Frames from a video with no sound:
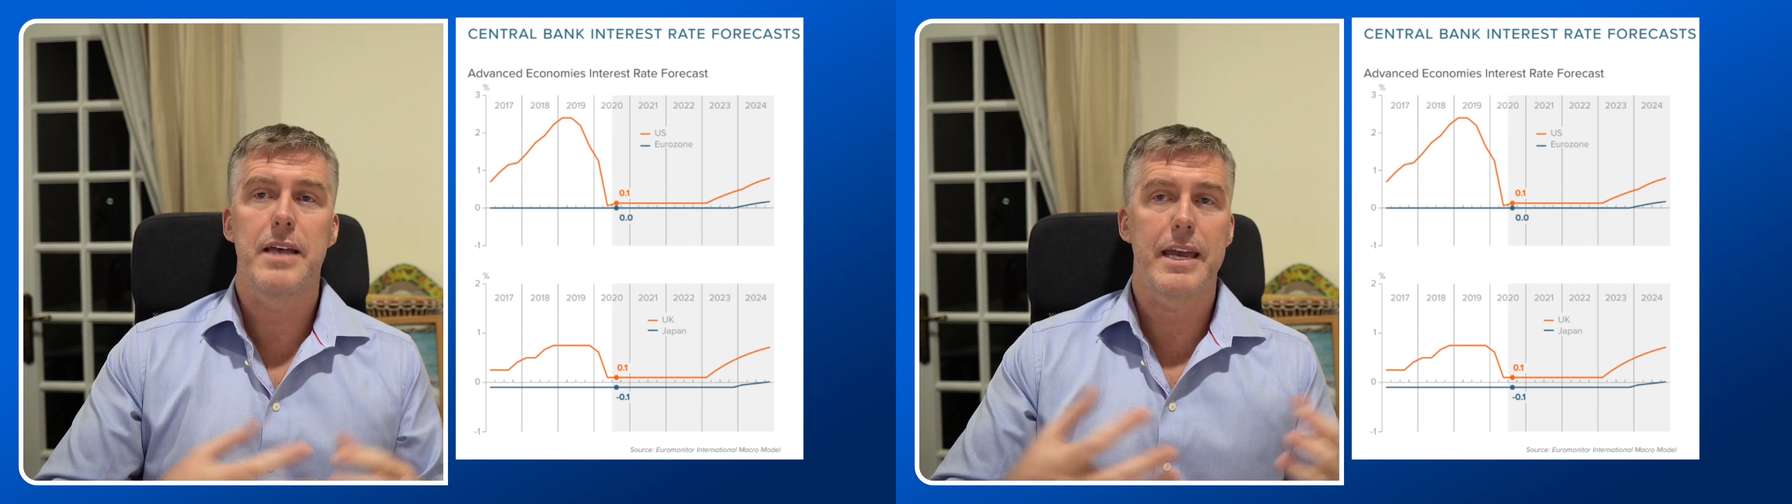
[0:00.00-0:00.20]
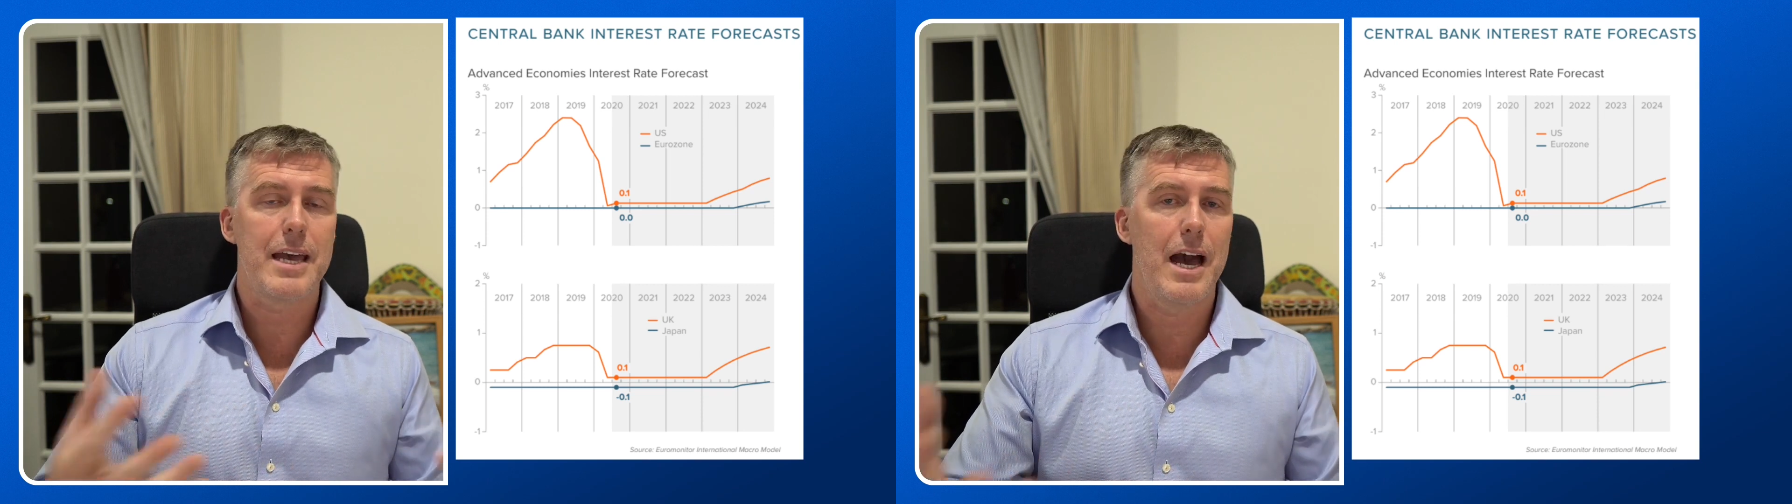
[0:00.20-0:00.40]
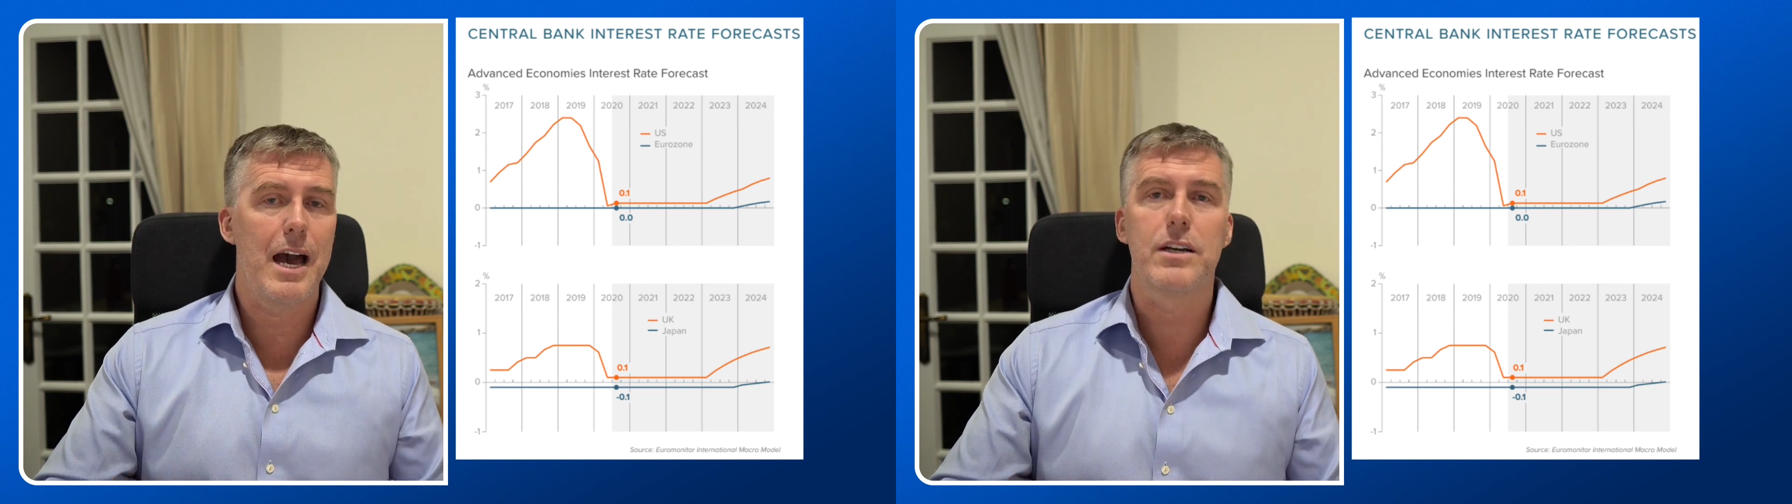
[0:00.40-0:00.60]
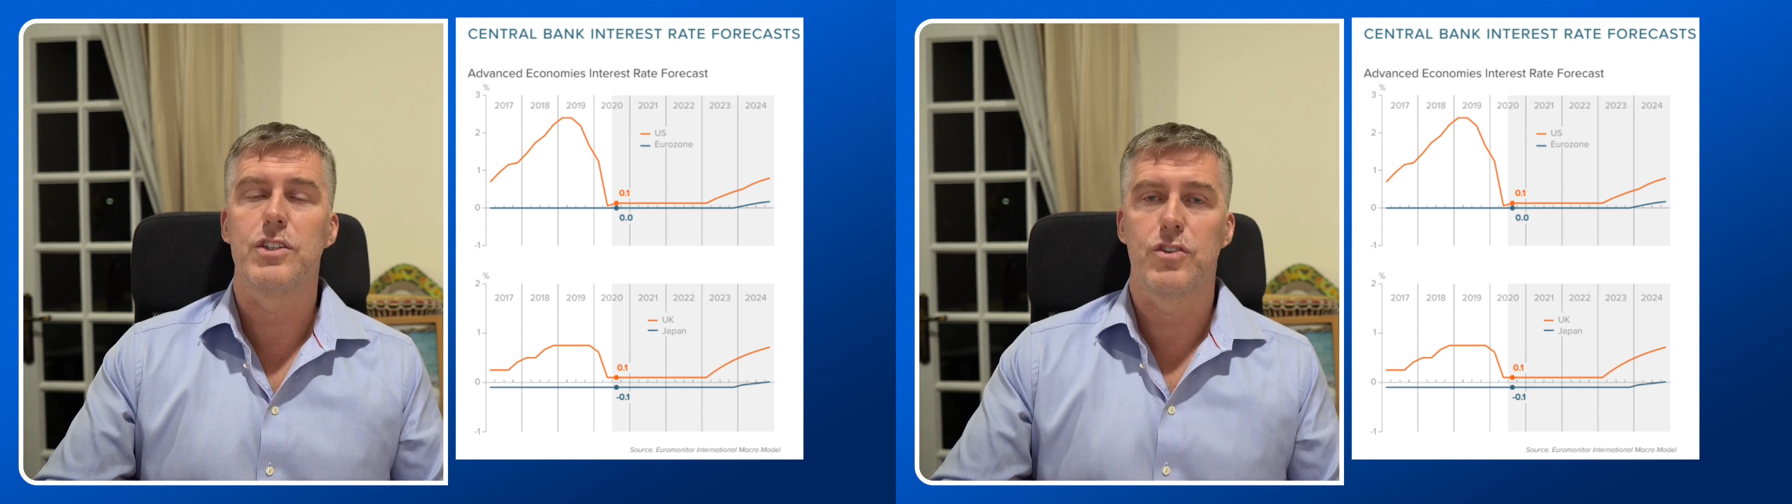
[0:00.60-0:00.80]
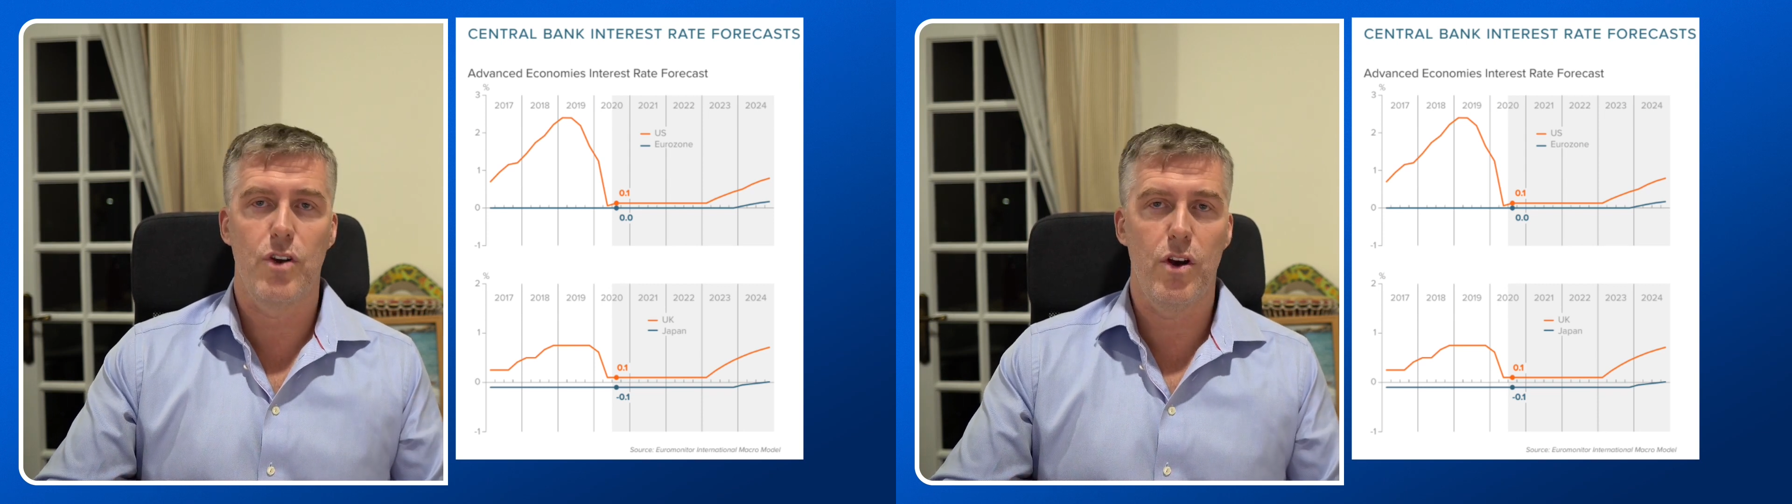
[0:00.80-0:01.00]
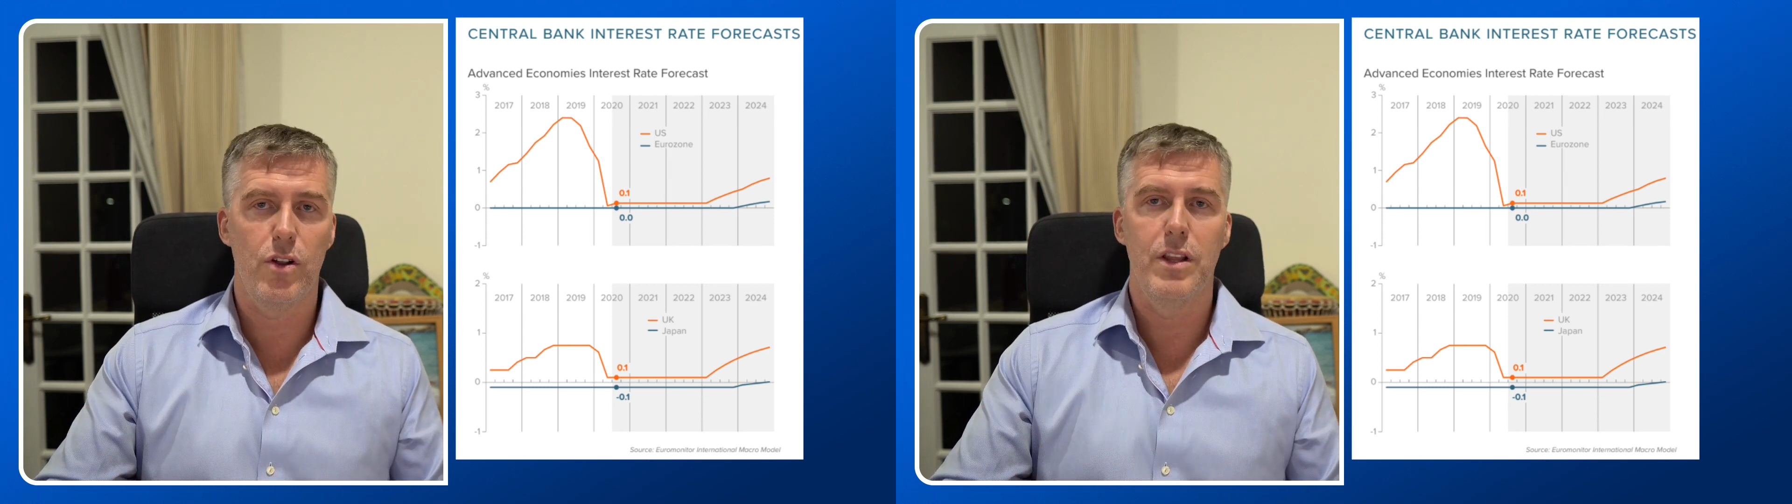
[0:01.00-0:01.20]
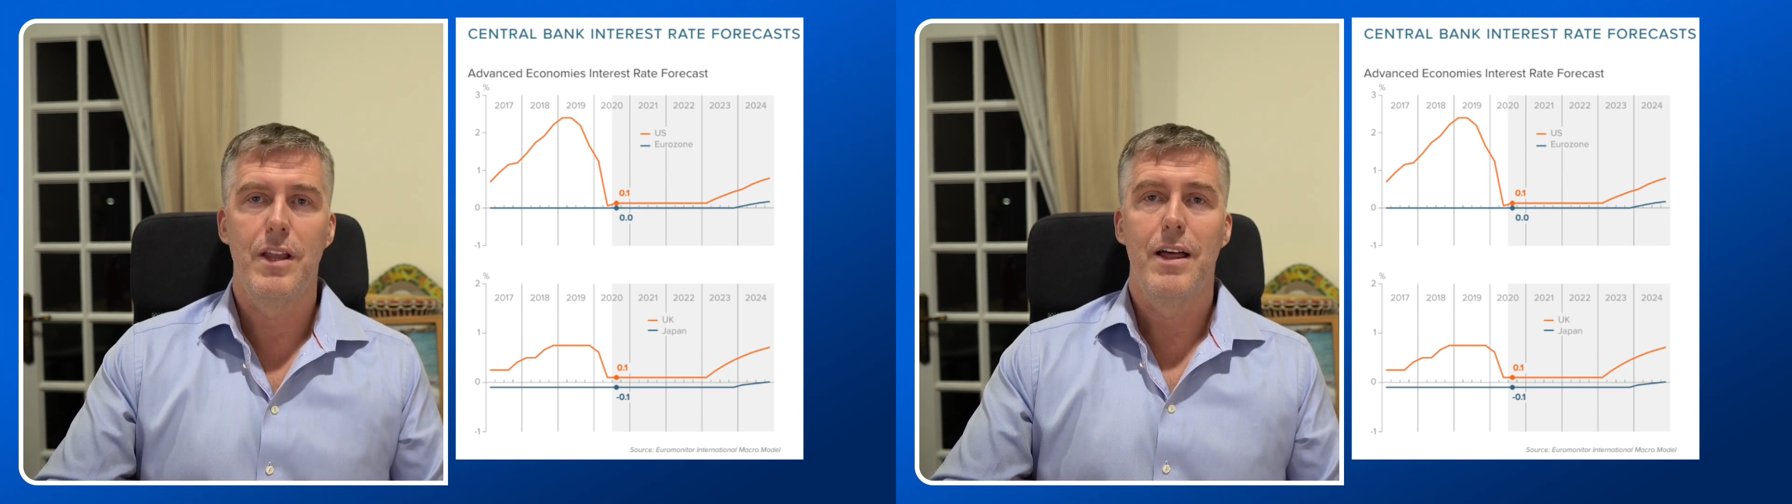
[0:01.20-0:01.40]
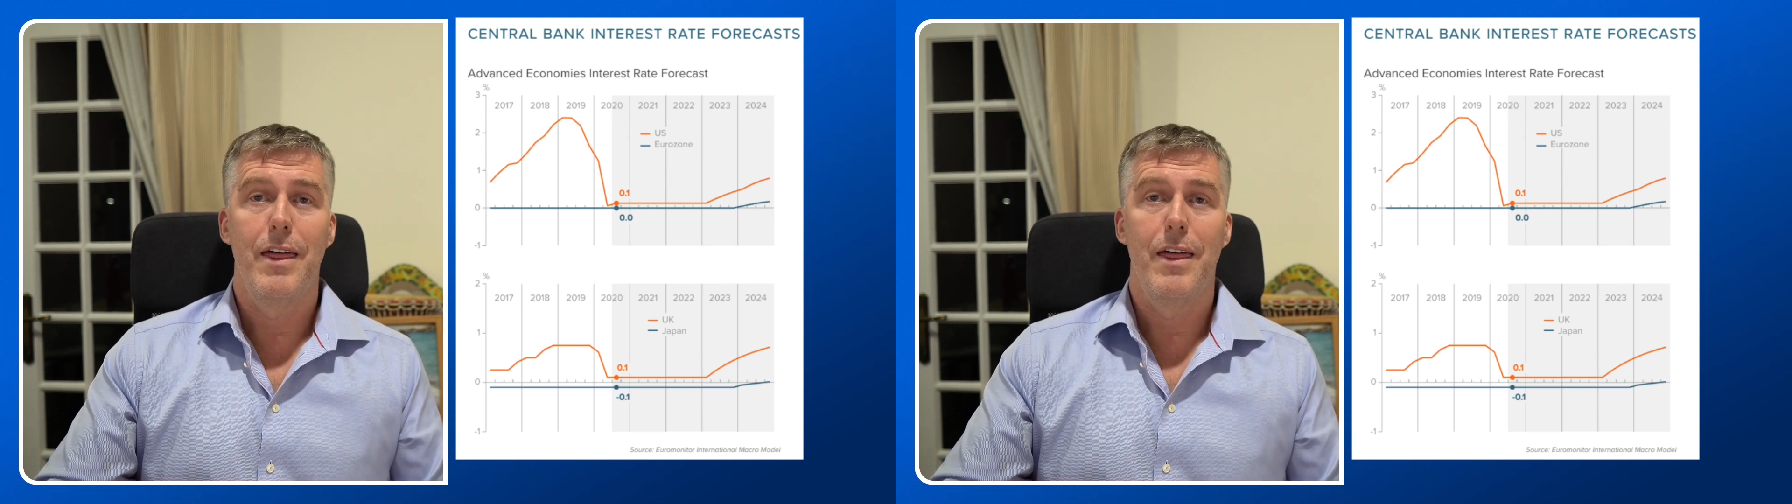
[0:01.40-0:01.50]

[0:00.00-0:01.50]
they can't control.